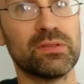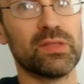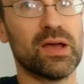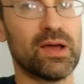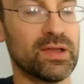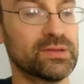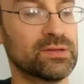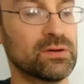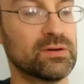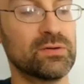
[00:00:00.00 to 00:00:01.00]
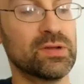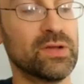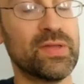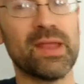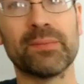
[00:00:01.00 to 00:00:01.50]
The high Do.
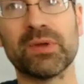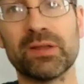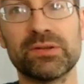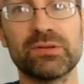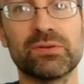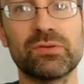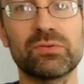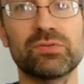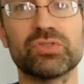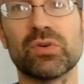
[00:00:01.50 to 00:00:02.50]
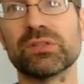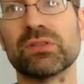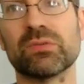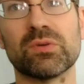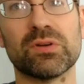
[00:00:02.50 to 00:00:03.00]
And I'm going to do Joy
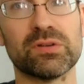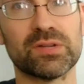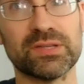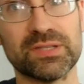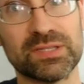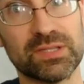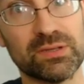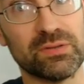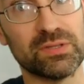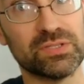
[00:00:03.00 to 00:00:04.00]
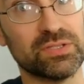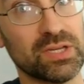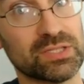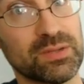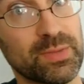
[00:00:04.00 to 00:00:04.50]
to the World because it's
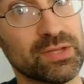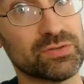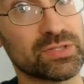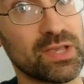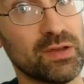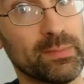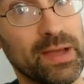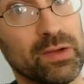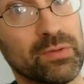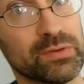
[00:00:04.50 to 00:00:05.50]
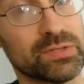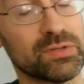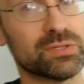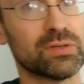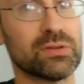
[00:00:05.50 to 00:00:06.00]
just a major scale backwards.
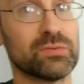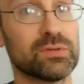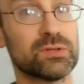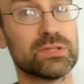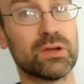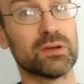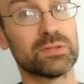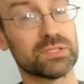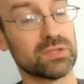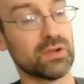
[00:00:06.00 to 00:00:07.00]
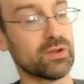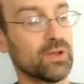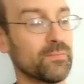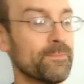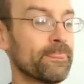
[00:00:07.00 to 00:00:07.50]
So it's a good song to start on.